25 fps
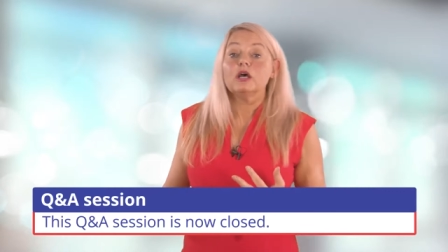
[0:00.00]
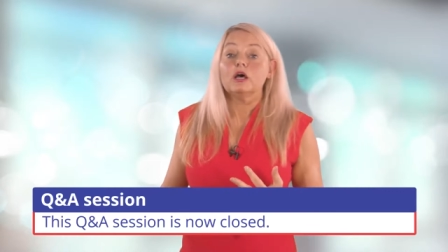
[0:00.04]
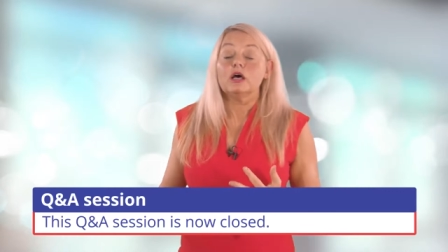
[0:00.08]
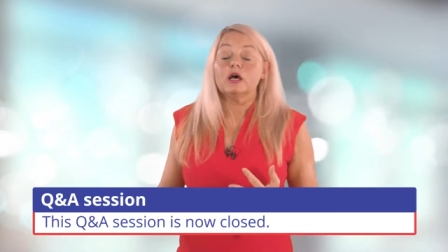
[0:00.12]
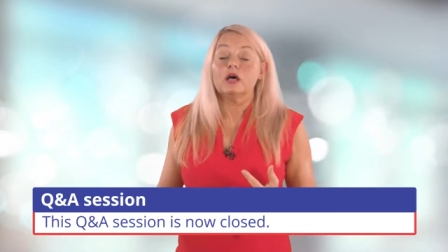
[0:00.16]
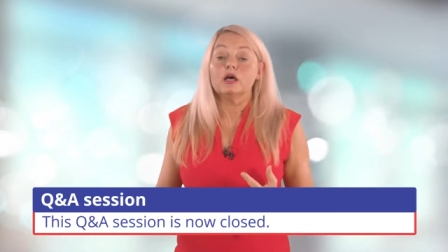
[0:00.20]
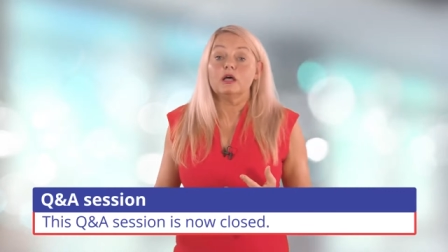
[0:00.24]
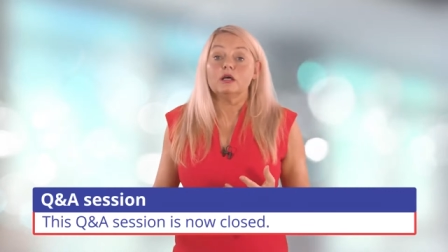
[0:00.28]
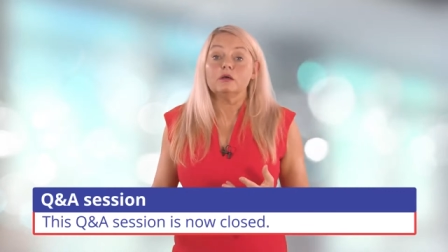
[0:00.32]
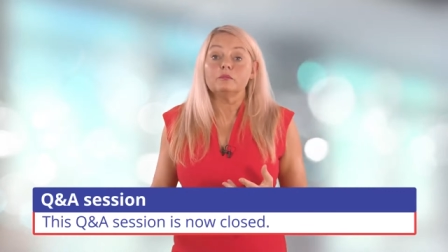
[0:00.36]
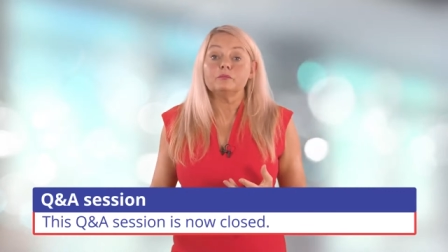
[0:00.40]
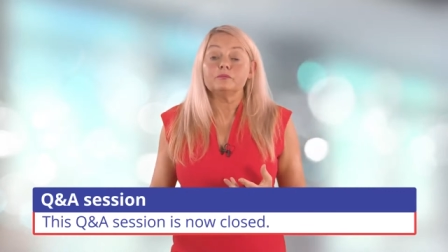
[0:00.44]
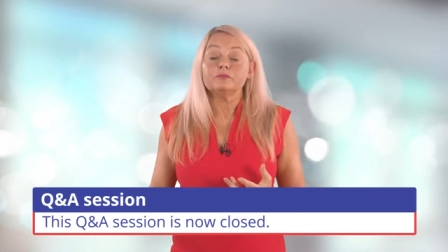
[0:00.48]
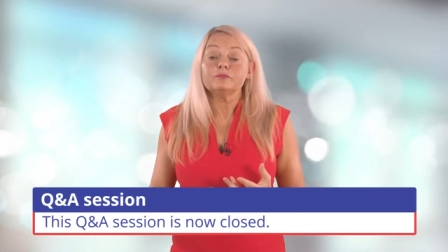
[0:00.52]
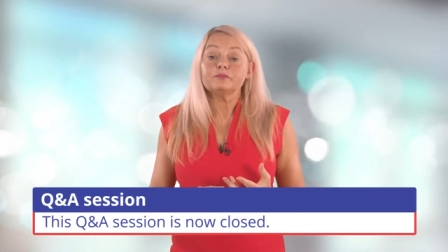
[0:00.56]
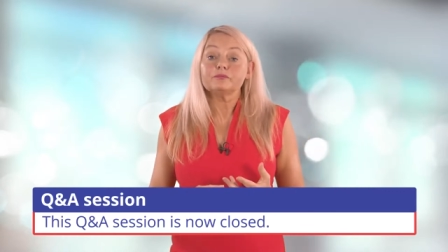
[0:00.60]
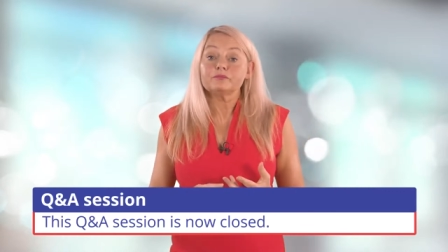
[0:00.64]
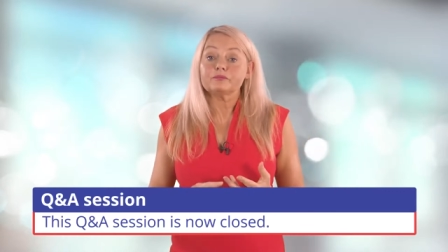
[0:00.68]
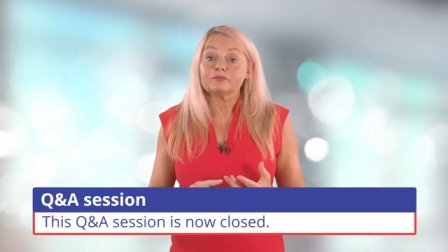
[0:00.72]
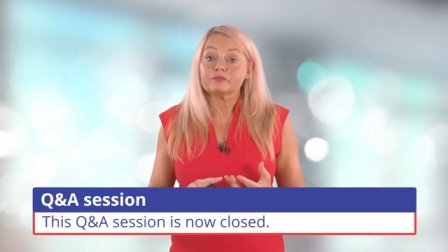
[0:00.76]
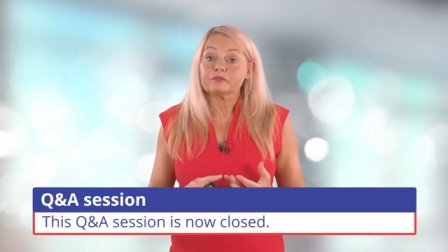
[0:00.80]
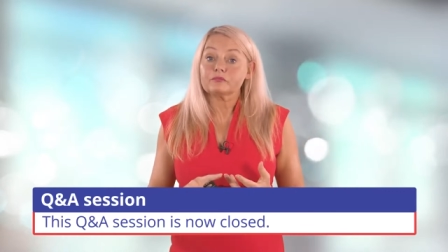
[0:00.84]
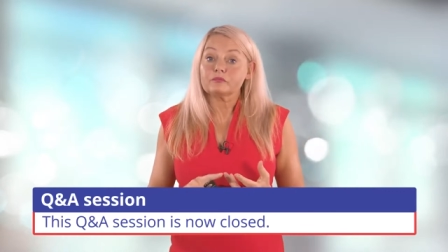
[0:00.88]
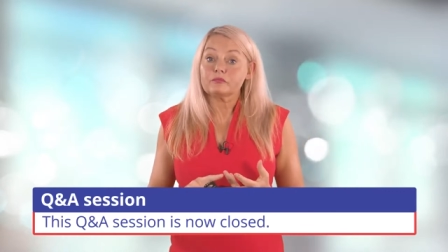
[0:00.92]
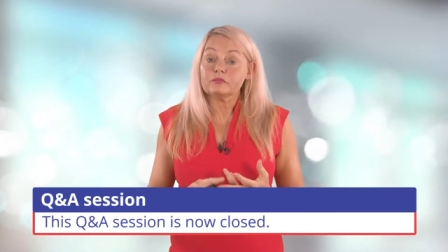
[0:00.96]
Um,
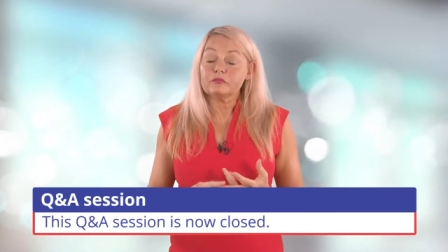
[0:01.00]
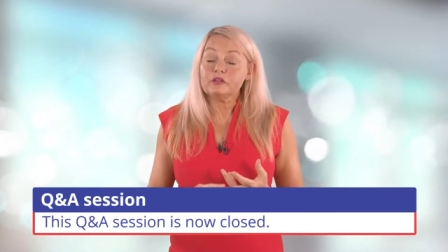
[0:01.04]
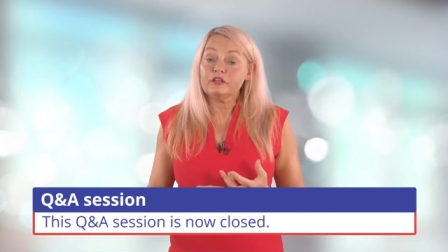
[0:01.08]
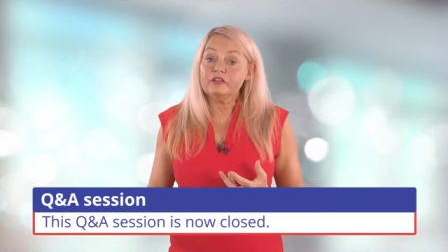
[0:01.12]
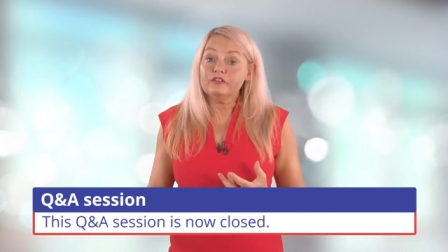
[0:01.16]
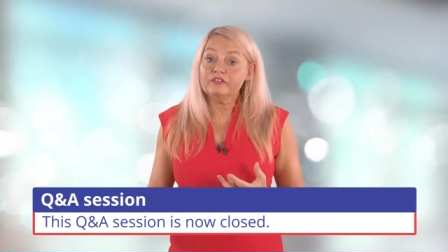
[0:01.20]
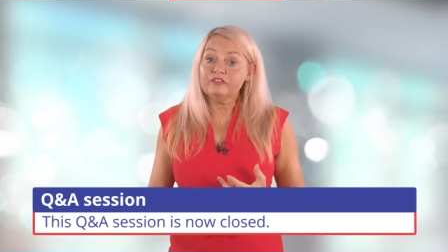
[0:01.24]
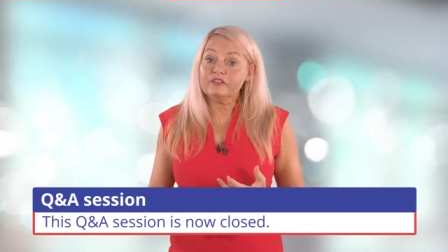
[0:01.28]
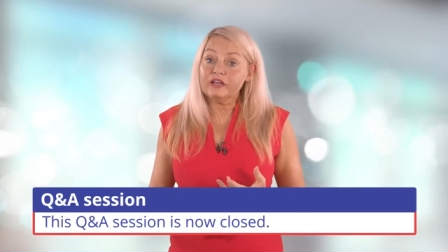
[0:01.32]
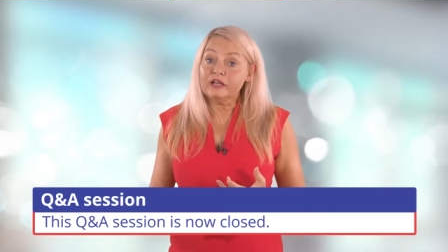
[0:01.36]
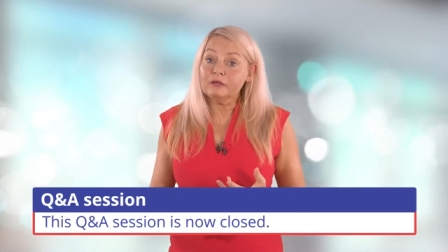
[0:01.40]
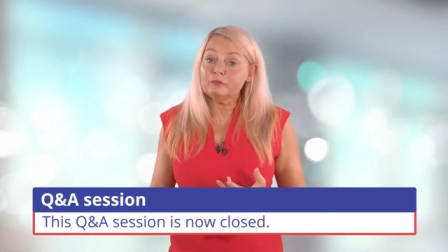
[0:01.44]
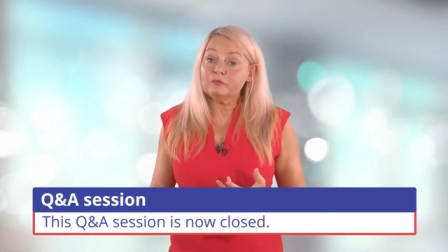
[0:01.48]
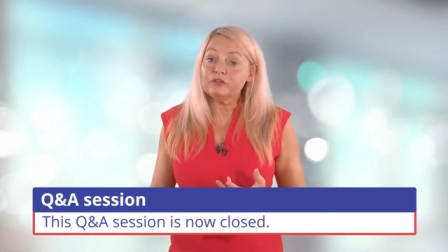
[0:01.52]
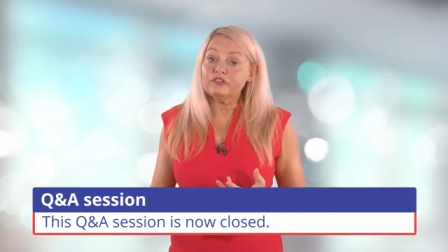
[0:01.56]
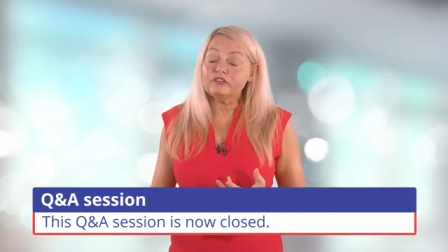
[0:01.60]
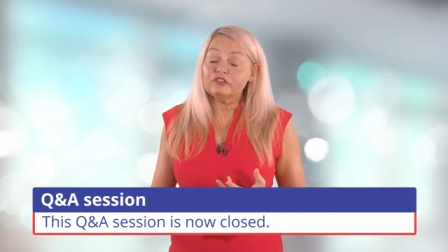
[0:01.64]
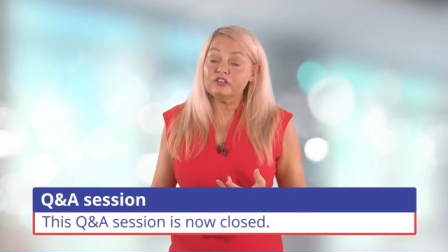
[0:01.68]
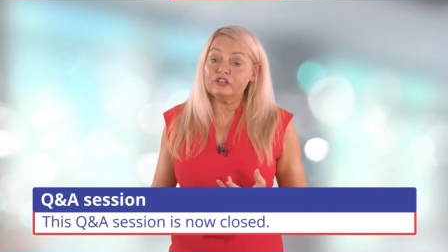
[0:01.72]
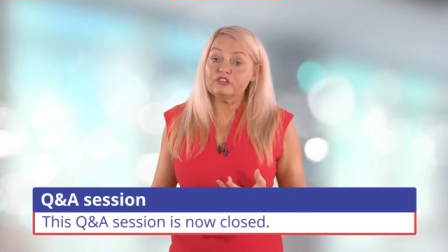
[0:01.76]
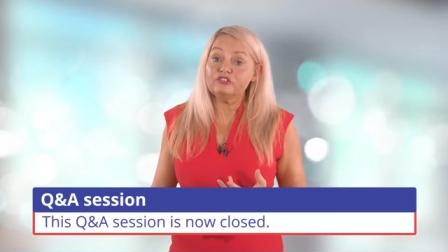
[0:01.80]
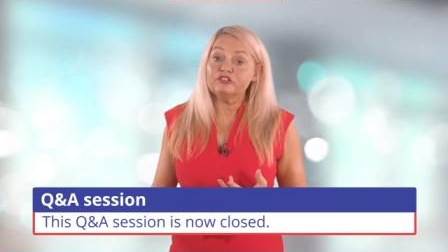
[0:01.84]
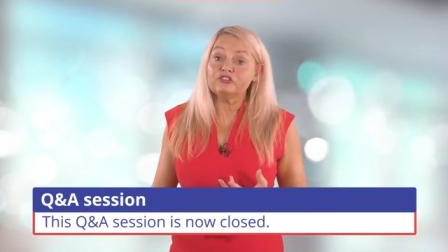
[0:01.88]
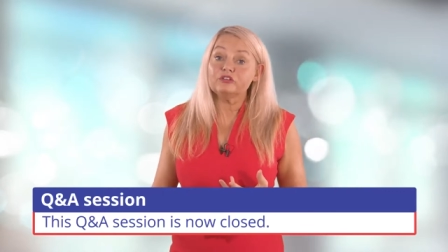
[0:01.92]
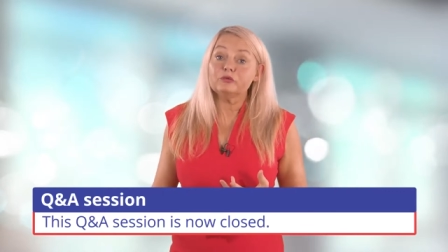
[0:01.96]
Same with
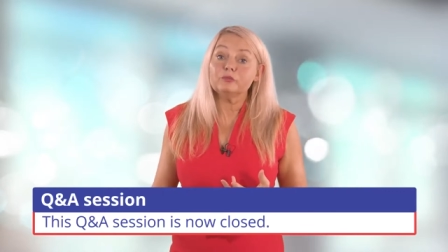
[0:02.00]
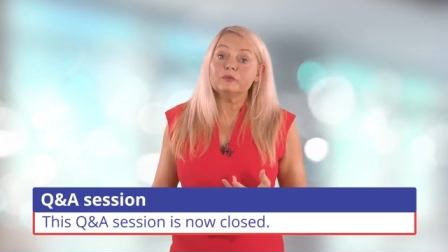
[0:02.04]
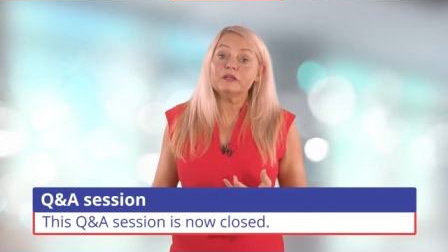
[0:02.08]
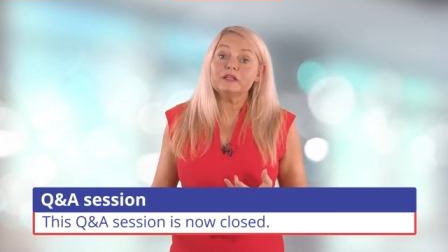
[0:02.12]
tissue,